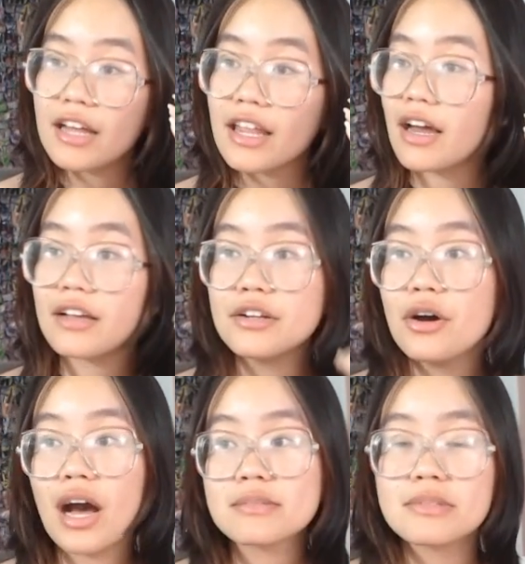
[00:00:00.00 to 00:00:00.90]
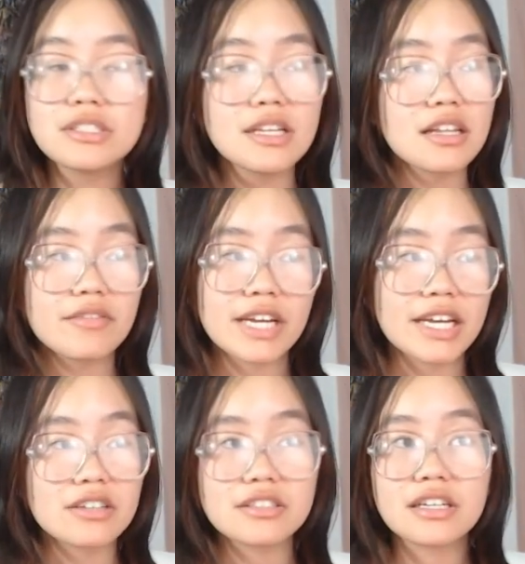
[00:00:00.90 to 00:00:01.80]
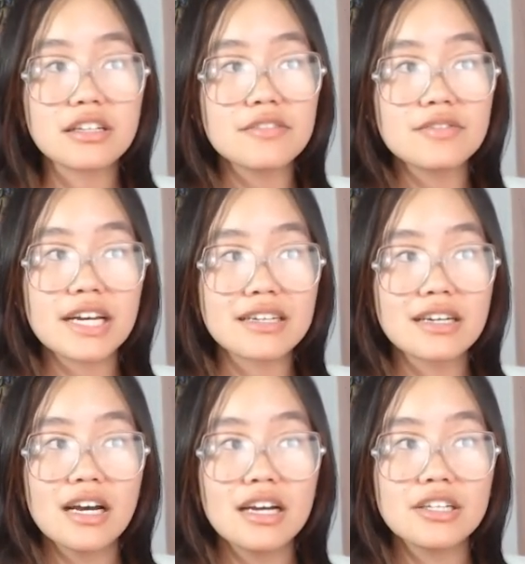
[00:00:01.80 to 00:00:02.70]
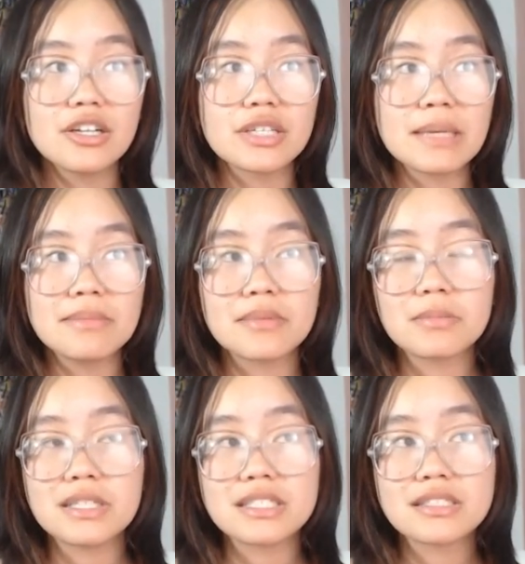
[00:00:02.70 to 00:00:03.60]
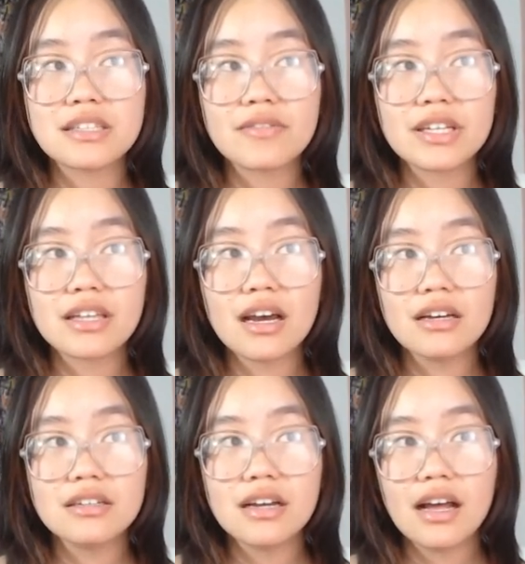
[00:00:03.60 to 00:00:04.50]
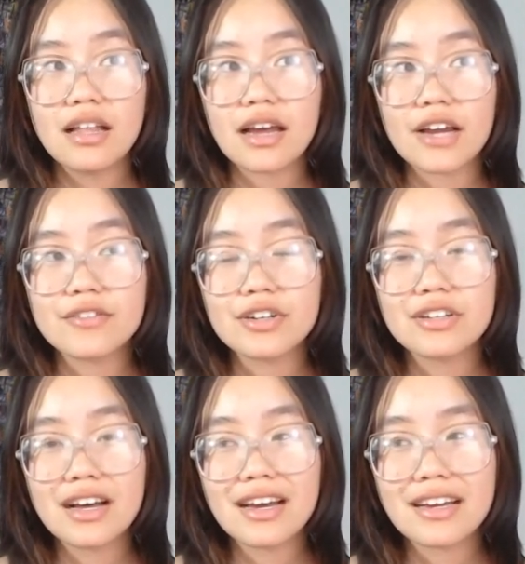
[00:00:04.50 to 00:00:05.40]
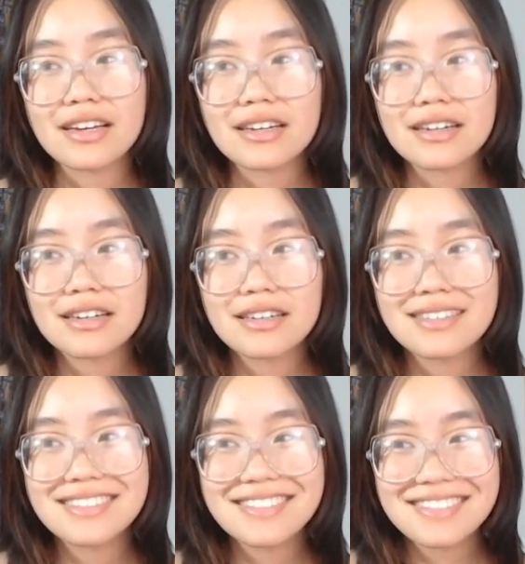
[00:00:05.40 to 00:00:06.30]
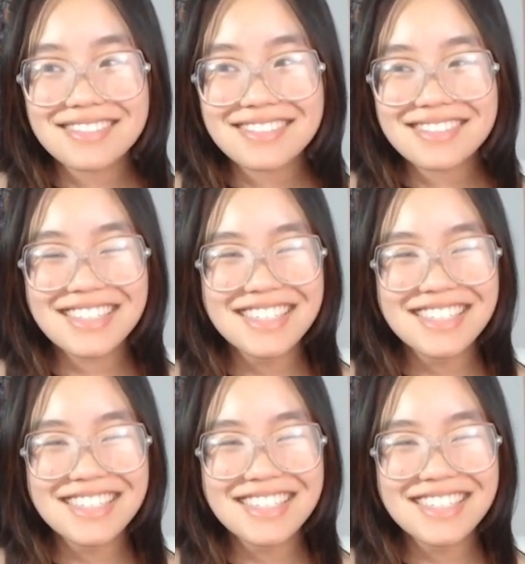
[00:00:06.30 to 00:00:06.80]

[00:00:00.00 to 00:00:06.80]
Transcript: you know, as much as I love chaos and I love like, you know, keeping my peace and stuff like that, like I feel like I